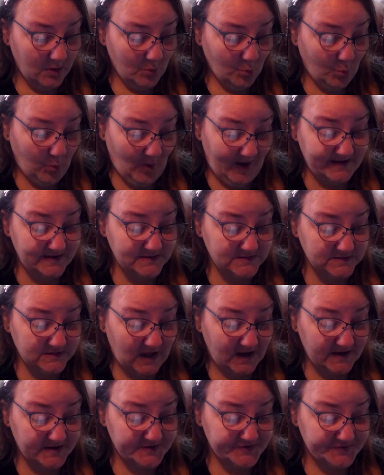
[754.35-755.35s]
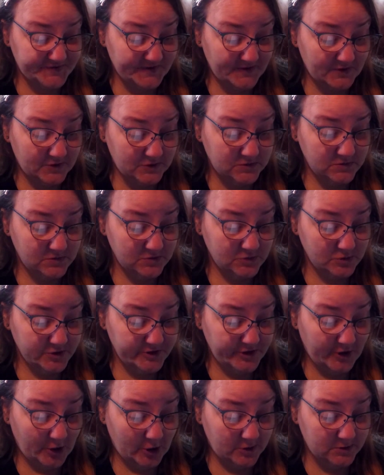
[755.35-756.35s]
Weight Lyocell
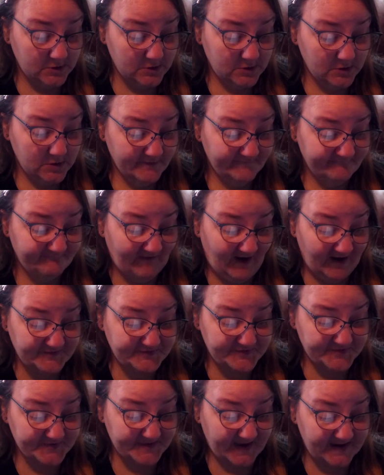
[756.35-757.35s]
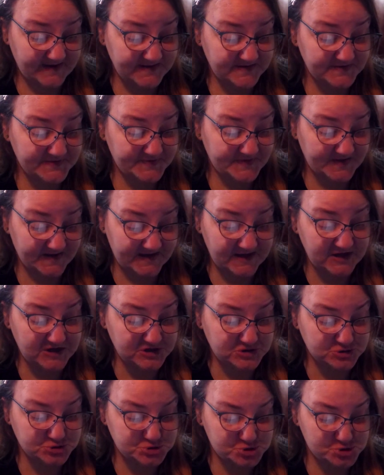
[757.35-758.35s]
Yarn. 5 skeins
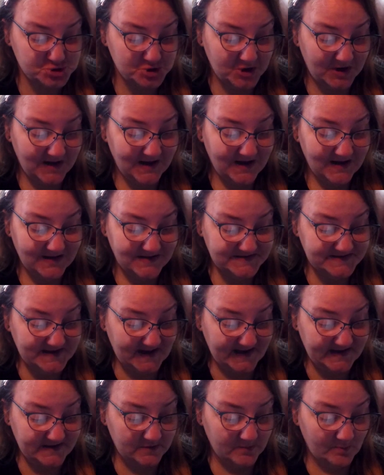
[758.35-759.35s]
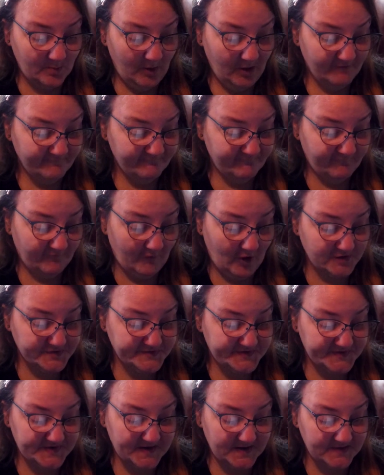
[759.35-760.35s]
each. Denim,
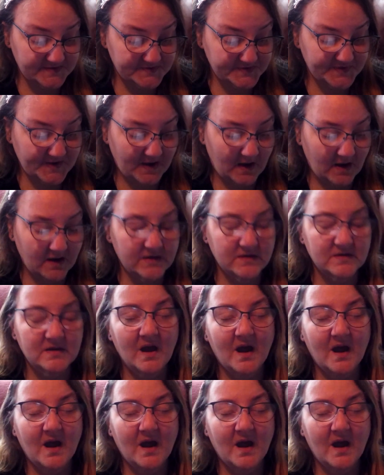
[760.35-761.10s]
Frost, and Sky.